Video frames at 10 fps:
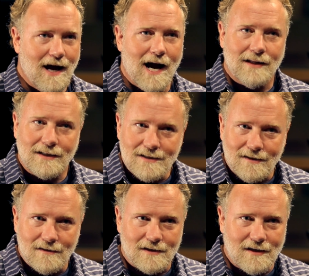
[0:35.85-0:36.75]
I like to
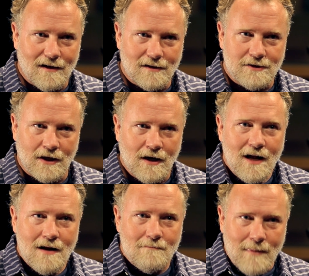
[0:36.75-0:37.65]
hear the character
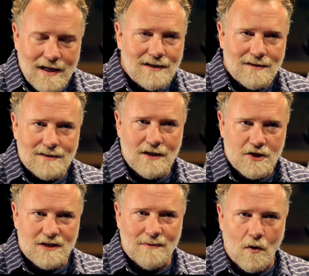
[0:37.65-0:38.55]
making
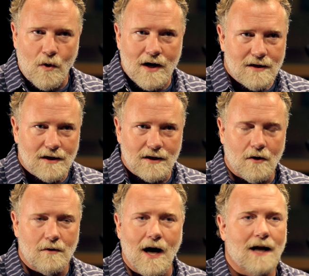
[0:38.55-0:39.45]
decisions about where they're going to
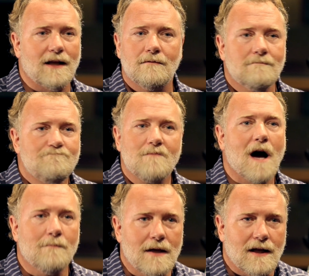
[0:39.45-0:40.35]
go, not in
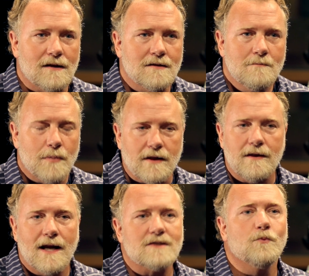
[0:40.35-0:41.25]
a minute, but in
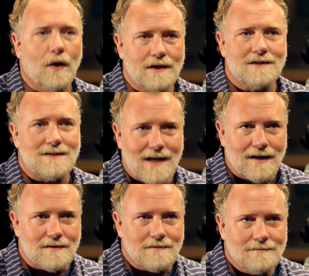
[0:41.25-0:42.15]
the next 1 second.